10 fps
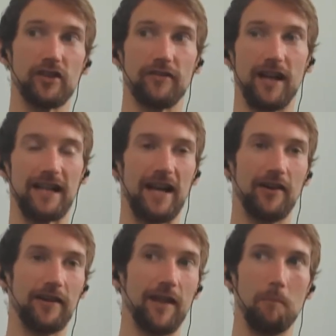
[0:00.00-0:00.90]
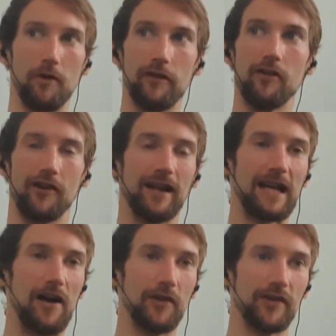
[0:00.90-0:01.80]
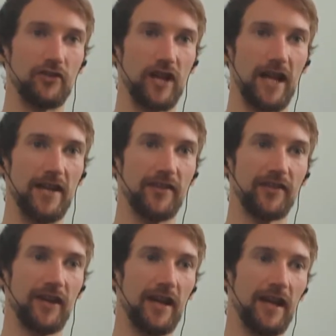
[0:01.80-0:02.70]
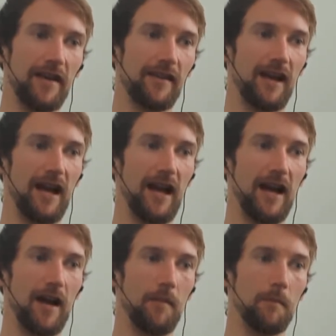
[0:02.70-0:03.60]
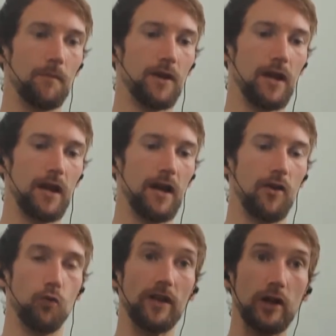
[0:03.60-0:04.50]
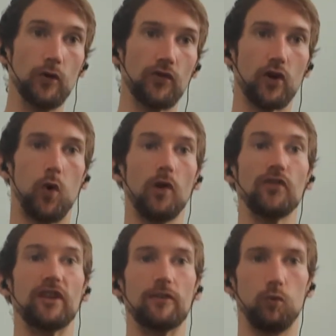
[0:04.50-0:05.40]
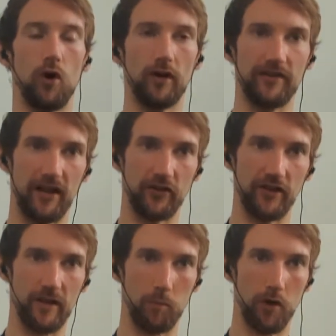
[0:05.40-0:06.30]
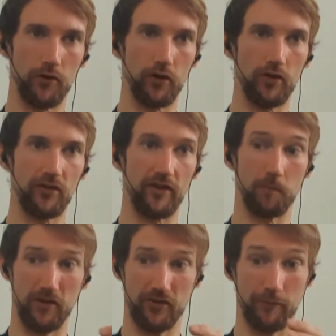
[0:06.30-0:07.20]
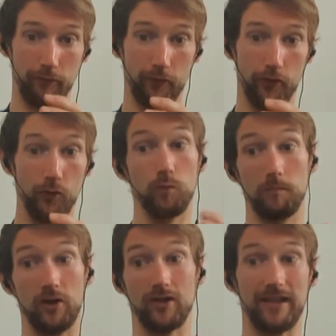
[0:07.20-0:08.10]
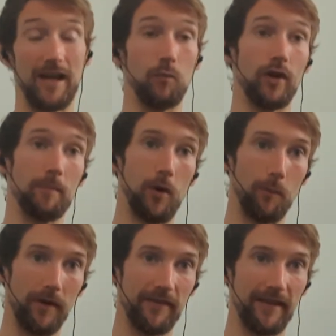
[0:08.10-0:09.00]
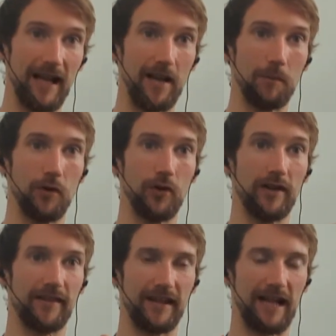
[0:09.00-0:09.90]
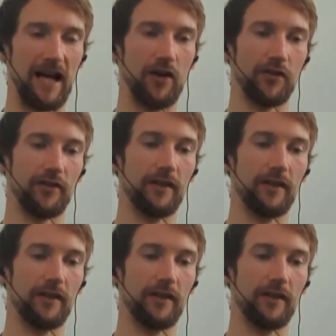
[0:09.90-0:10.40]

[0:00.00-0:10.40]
If that mother or that cow is in chains, we lose the quality of what is actually in the product, especially through milk, again, what they pump into the animal, into the cows, and